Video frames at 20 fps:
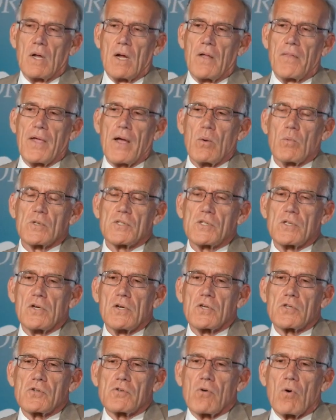And that was to
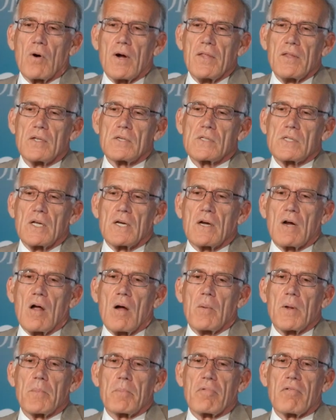destroy this
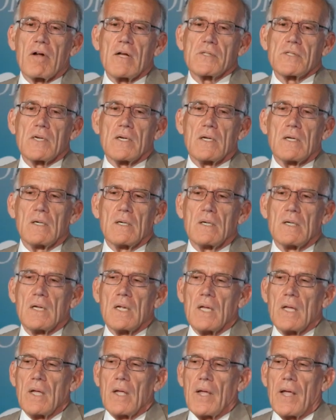incoming president.
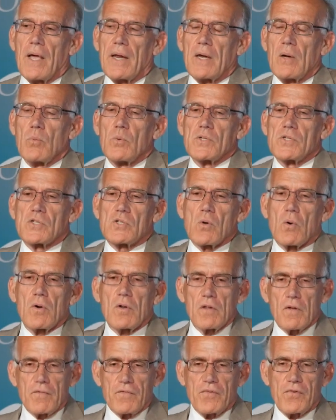And it was sort
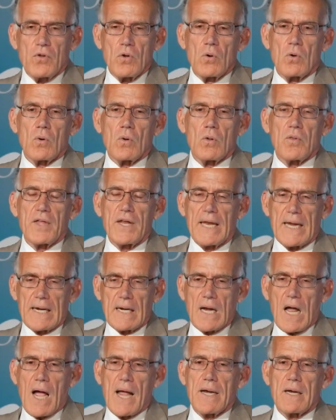of the fuel that
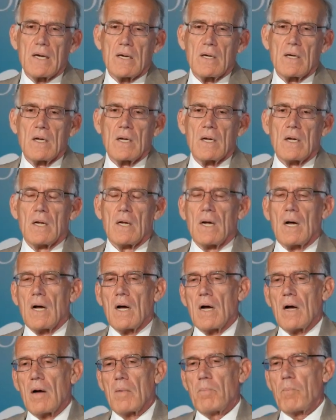ignited
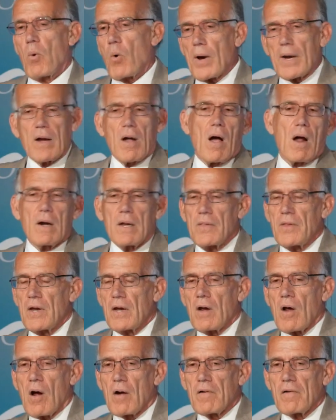uh, boycotting the
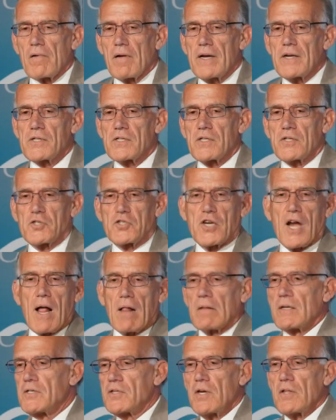inauguration,
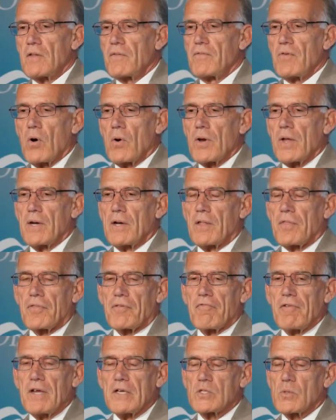challenging the voting in
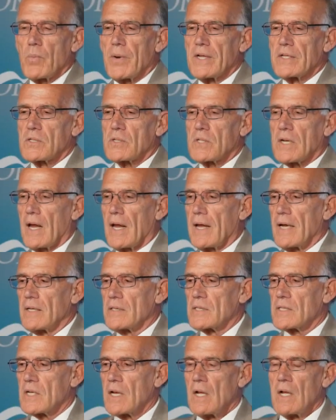three swing
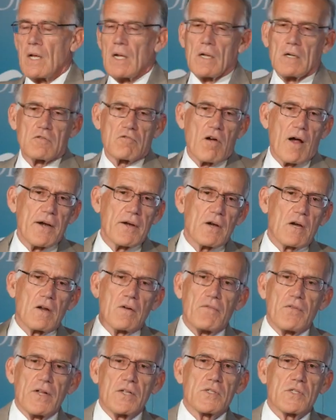states, trying to
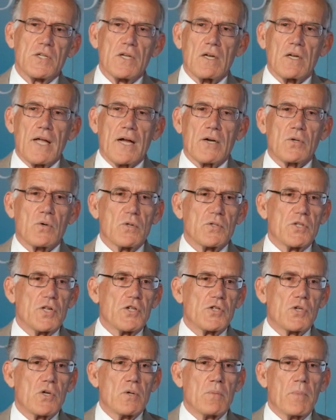convince the electors that
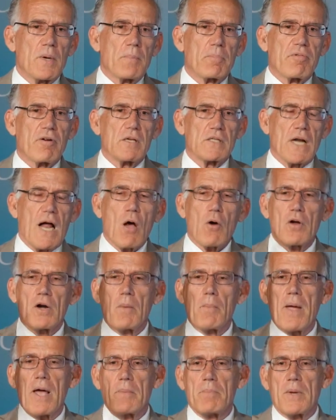he shouldn't be president. How can
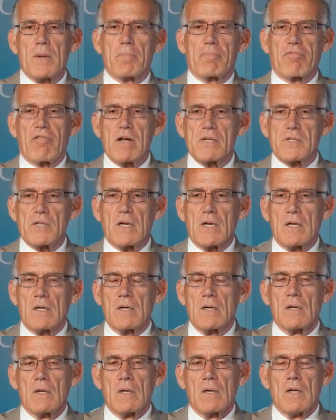a man be
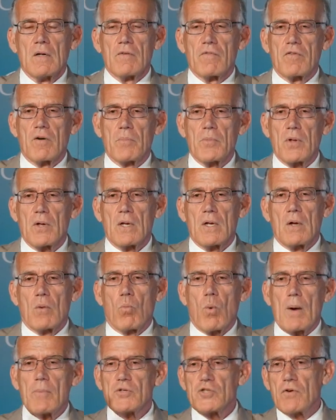president? From
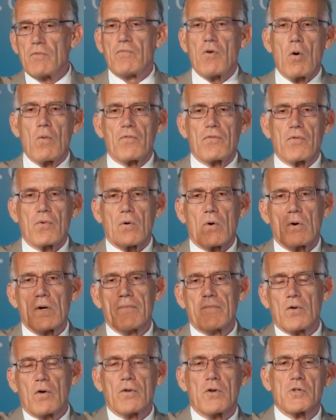why would you vote for,
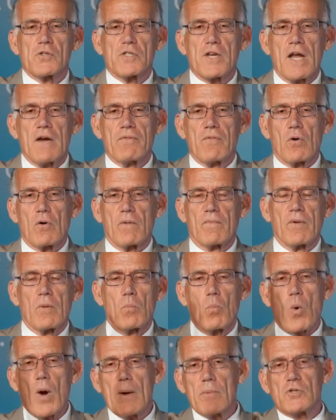even though your state voted for
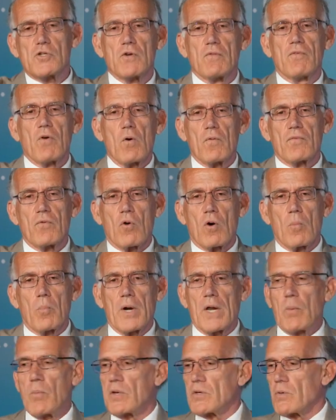him? Why would you vote for him
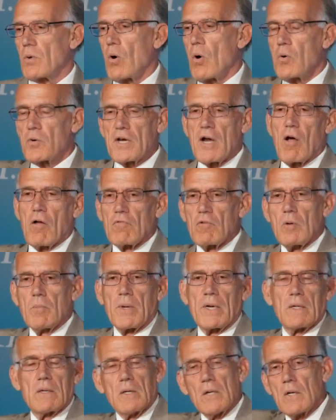when he went to a hotel
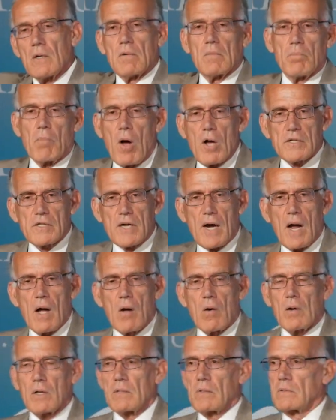room and
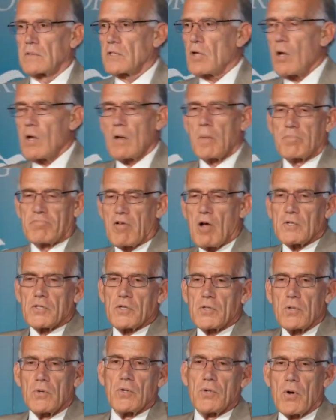Moscow and saw a
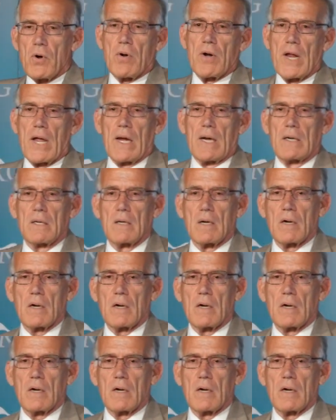prostitute urinate